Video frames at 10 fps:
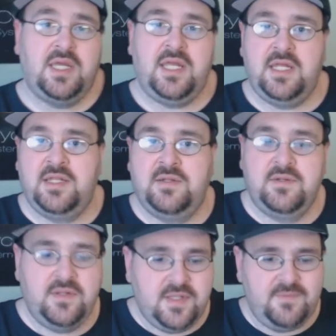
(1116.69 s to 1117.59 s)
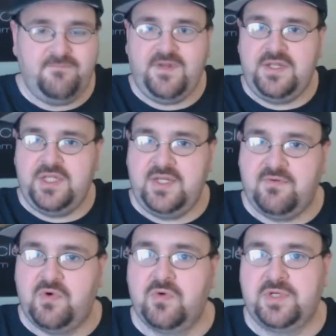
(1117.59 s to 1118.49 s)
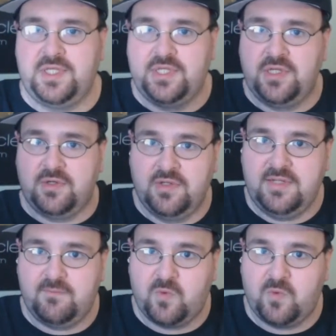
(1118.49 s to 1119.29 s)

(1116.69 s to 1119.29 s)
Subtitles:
And the VG, of course, is going to